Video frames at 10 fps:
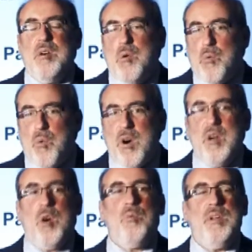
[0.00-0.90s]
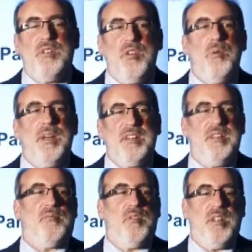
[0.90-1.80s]
what are we doing
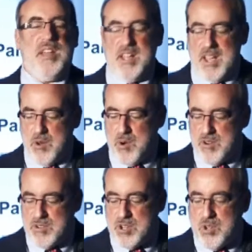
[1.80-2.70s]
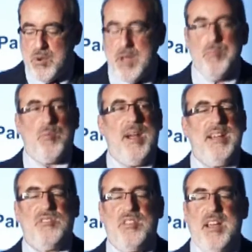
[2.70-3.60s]
differently in order to
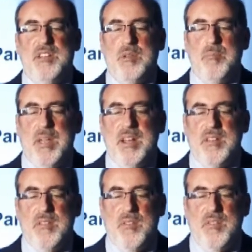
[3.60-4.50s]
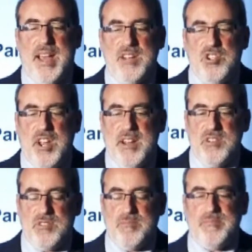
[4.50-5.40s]
embrace and to meet that change?